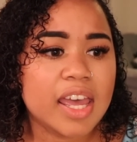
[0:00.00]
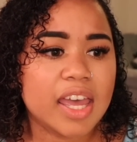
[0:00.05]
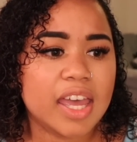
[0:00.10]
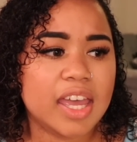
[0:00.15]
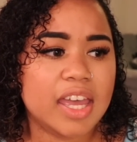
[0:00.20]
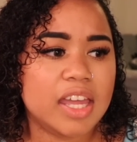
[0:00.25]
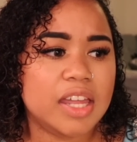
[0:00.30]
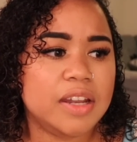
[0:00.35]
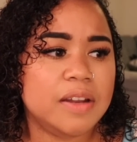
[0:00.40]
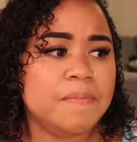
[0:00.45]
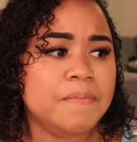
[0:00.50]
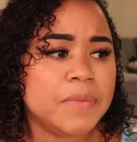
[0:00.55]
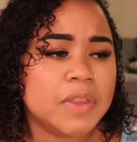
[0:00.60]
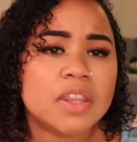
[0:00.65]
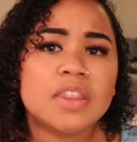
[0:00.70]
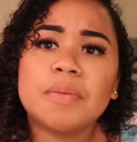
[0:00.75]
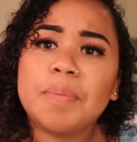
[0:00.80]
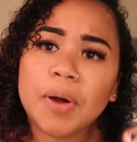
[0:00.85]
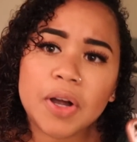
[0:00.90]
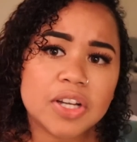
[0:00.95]
And
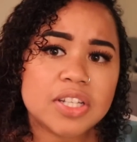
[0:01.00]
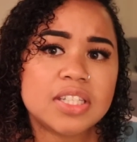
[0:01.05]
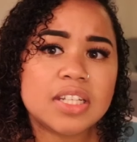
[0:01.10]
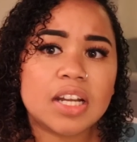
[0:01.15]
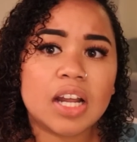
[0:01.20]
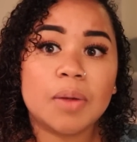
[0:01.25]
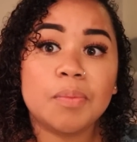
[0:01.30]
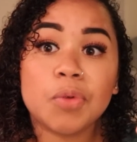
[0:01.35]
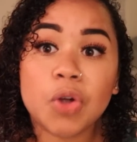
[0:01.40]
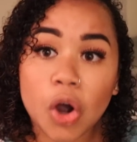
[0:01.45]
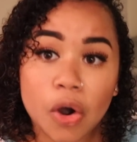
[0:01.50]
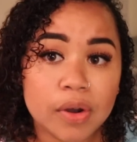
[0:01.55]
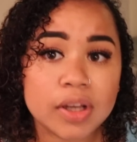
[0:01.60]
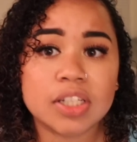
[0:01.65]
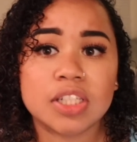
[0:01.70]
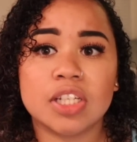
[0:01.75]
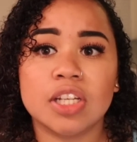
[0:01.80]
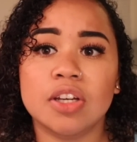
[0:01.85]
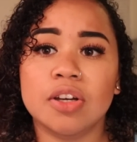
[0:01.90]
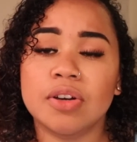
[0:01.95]
the person I'm
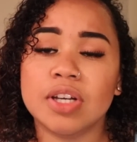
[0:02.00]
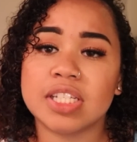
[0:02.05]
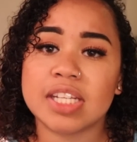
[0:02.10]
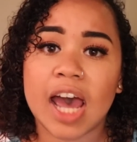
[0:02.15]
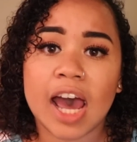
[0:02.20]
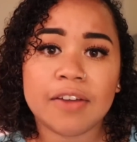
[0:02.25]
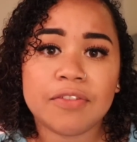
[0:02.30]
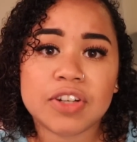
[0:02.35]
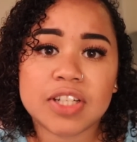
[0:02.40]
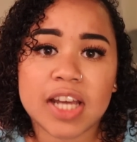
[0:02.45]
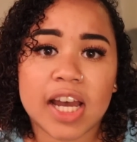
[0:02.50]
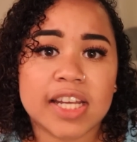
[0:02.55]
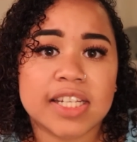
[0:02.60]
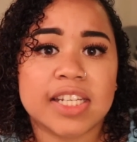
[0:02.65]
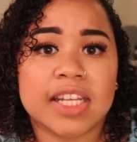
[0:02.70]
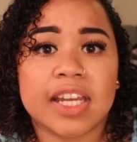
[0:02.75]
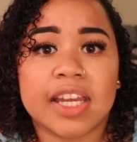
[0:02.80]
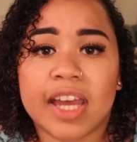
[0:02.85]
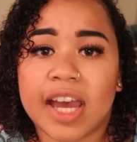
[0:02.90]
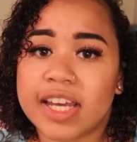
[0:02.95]
going to is
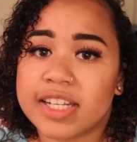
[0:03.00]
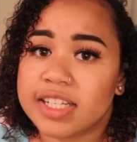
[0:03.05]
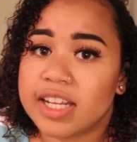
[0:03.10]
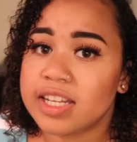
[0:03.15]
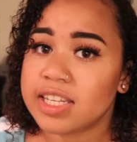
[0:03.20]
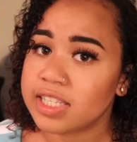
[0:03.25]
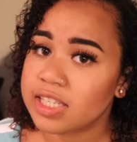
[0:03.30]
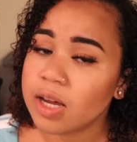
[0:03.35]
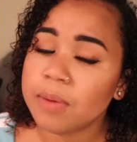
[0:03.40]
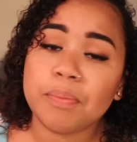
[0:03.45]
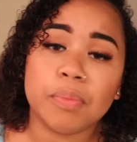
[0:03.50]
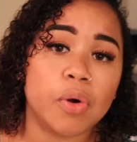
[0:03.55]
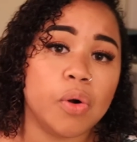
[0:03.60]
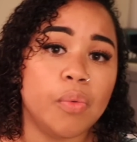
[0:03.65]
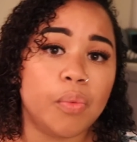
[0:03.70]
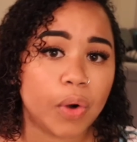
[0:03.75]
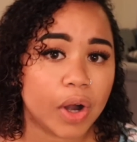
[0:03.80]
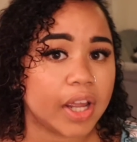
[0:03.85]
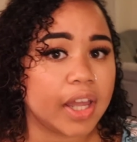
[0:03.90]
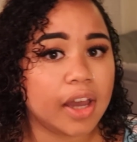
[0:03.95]
advertising it as a
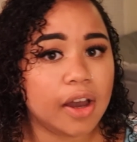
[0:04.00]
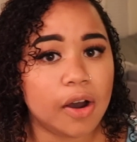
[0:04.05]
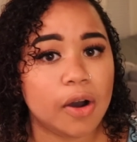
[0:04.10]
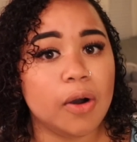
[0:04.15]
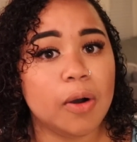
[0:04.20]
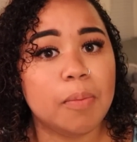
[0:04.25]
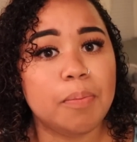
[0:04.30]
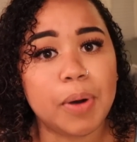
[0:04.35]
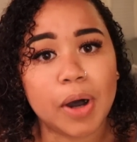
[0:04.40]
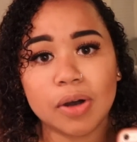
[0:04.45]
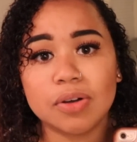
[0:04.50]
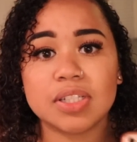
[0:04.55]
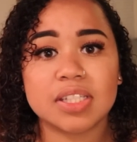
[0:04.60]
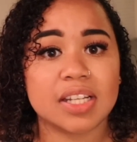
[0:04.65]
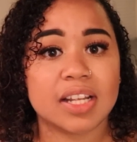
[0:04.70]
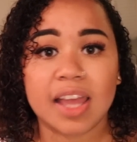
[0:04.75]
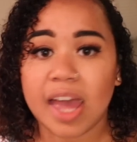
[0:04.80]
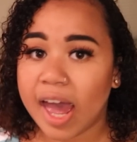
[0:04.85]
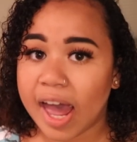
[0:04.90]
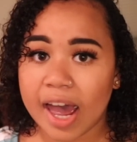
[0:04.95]
simple work at home,
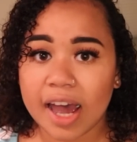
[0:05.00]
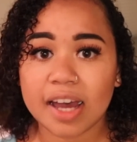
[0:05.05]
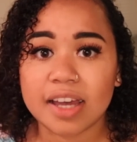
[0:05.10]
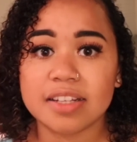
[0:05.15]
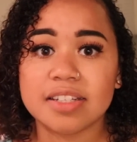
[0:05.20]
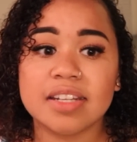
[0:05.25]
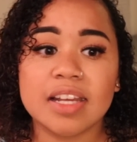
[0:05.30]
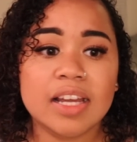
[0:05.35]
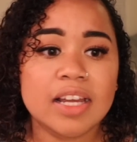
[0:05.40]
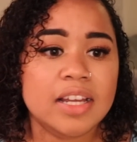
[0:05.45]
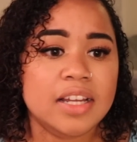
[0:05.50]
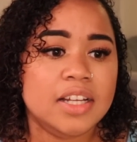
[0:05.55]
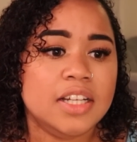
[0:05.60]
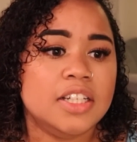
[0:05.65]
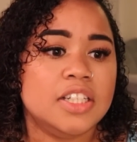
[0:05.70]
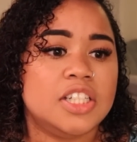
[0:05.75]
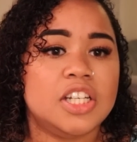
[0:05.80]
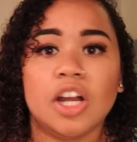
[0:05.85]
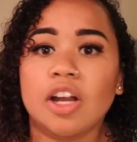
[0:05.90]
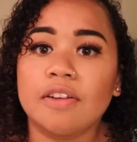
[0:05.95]
posting ads,
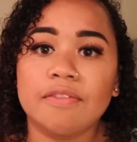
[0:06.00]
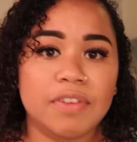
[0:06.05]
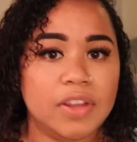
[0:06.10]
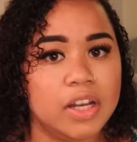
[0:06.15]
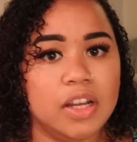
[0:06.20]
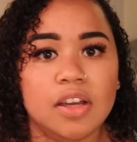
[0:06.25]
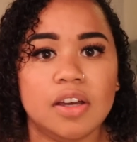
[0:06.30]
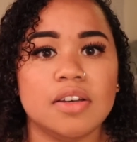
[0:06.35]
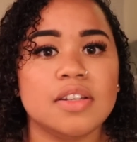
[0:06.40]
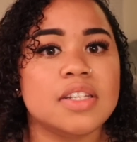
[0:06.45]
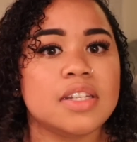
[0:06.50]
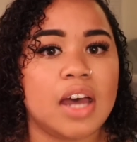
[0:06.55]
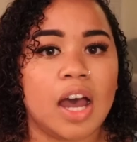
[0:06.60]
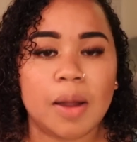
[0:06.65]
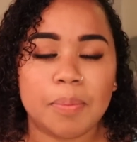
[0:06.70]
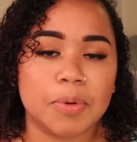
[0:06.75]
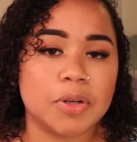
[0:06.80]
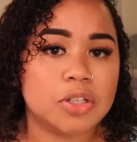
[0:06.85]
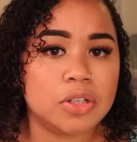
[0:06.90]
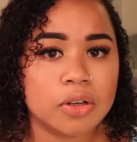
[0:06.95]
sharing videos
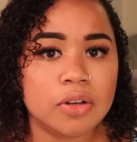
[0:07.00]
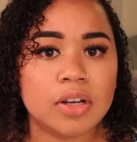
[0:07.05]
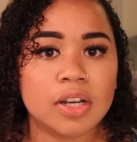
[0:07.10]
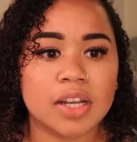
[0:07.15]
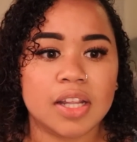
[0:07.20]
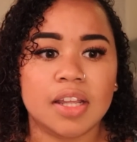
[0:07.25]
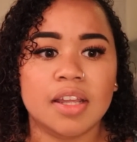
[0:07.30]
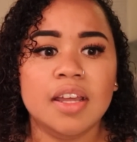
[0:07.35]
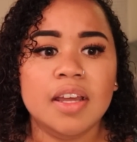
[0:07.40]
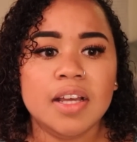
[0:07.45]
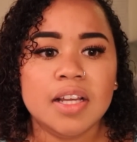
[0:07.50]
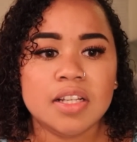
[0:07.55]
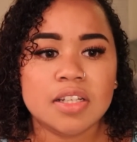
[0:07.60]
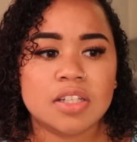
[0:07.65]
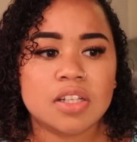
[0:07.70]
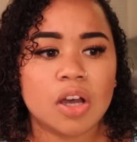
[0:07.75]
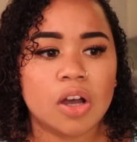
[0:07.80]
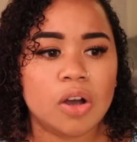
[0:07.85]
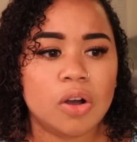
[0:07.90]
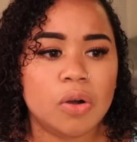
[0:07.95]
opportunity.
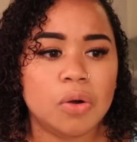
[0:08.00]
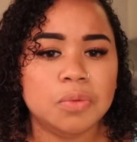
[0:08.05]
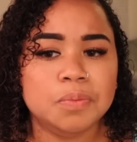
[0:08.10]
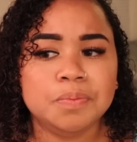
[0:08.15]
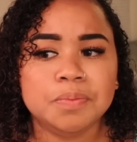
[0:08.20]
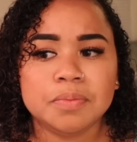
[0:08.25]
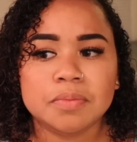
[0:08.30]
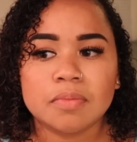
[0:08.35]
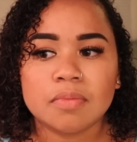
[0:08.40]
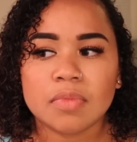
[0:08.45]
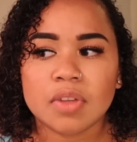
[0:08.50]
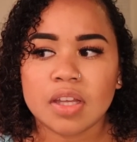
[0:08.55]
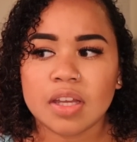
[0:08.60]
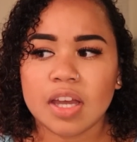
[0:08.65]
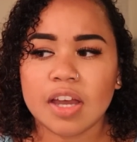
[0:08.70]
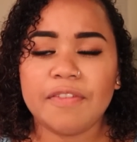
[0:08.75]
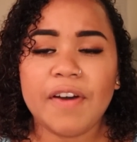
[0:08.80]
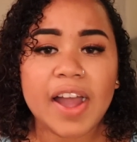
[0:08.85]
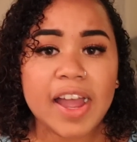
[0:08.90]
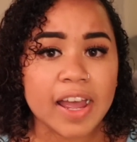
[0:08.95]
So
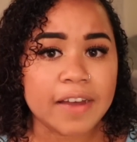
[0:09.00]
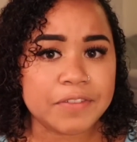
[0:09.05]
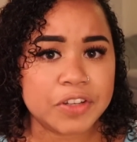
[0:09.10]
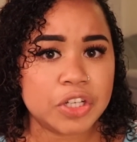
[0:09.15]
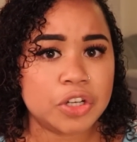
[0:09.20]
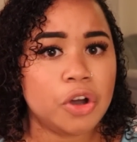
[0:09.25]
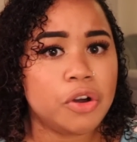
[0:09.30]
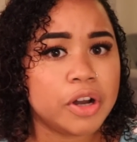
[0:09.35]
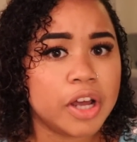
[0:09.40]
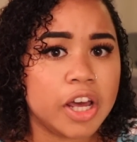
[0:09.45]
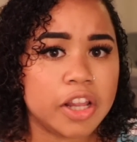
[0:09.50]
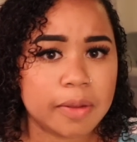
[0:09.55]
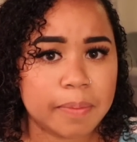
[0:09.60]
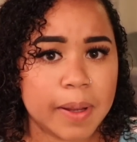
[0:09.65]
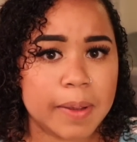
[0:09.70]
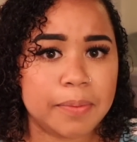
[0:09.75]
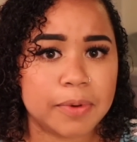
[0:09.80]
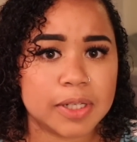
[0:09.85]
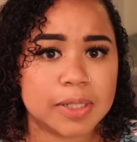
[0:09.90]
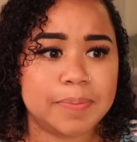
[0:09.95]
if I have to go to other
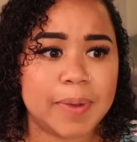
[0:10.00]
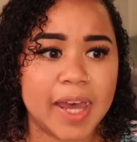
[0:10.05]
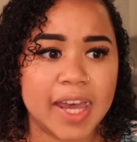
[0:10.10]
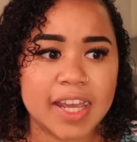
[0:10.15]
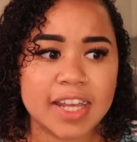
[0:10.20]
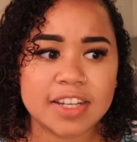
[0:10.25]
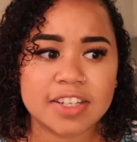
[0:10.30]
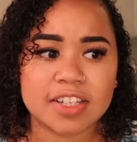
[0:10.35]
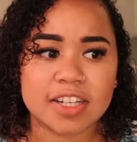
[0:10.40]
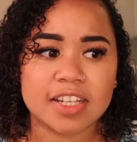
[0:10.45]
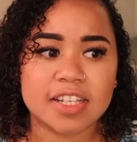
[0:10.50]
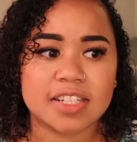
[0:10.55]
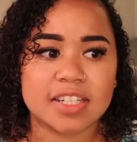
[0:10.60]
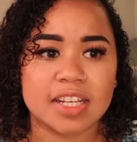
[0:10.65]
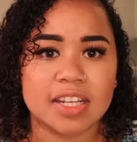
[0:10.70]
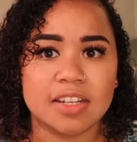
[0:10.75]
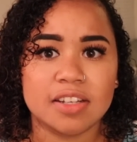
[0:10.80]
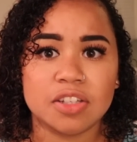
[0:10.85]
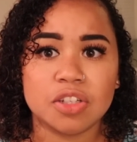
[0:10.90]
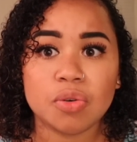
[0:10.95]
people's pages
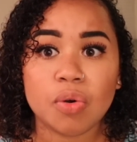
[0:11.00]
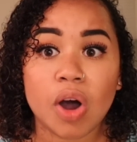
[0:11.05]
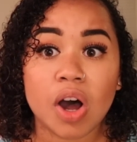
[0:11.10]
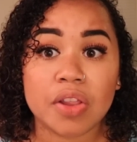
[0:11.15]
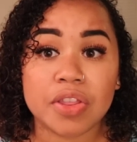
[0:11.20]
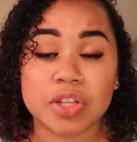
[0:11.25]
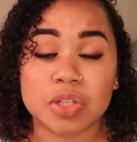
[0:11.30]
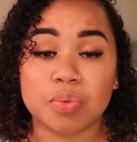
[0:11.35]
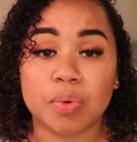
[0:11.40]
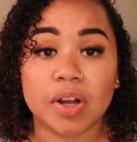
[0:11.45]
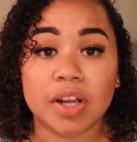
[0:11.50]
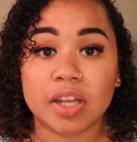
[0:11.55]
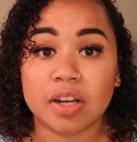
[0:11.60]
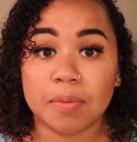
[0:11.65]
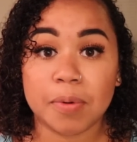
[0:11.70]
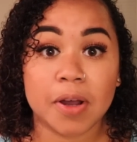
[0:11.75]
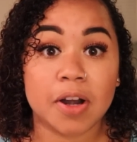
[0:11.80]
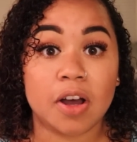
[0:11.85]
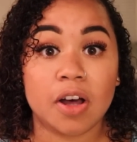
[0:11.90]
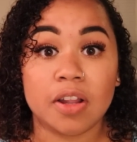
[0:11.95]
and do all this work and
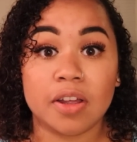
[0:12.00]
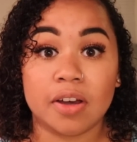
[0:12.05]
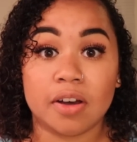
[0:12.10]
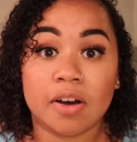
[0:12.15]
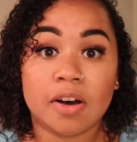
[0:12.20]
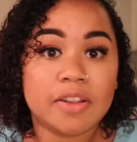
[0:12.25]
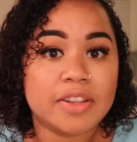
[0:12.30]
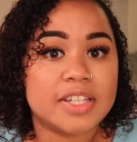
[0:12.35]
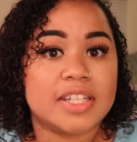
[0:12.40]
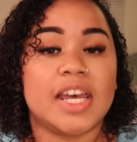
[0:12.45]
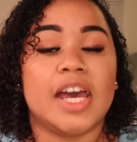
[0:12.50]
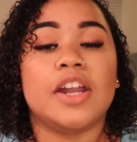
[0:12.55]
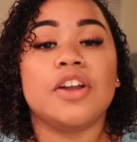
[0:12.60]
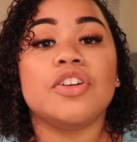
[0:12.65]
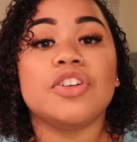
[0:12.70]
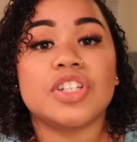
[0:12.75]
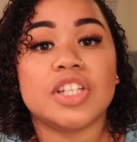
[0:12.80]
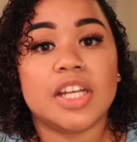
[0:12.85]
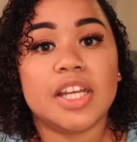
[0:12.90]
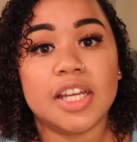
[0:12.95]
I put all this
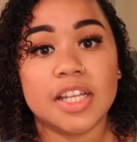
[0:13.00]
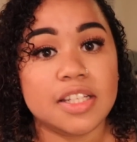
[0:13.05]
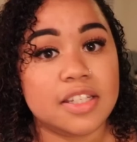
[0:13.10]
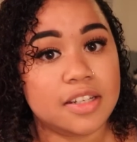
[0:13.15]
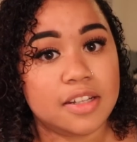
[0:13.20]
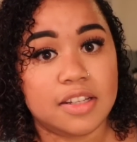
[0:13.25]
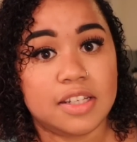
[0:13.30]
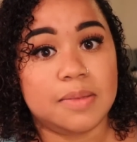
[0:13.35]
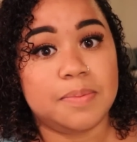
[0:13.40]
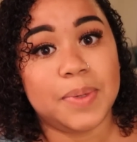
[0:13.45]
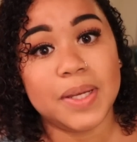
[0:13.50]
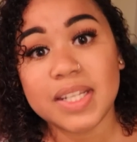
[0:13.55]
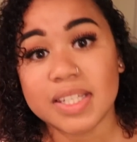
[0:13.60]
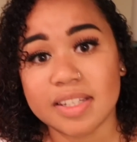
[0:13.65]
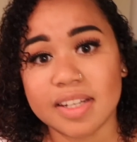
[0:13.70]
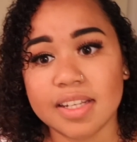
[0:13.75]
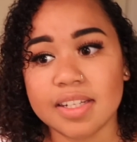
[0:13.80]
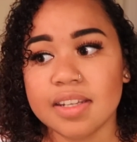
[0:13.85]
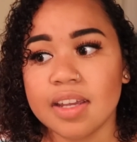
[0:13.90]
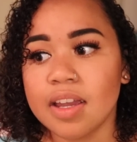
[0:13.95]
energy into this
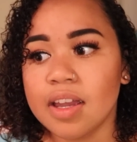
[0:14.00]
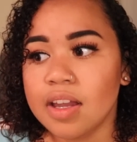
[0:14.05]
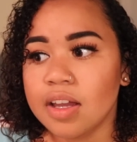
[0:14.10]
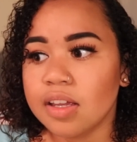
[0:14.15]
business,